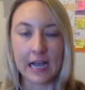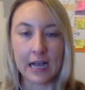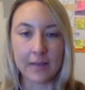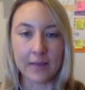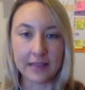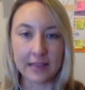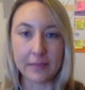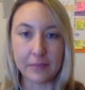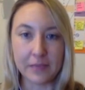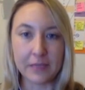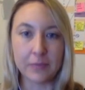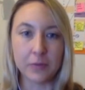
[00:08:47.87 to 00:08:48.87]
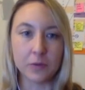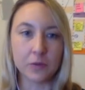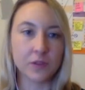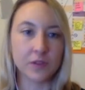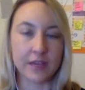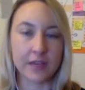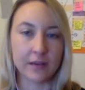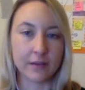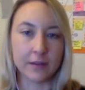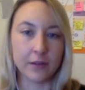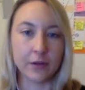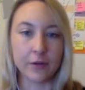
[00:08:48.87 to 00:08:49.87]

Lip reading: and they're big books. They're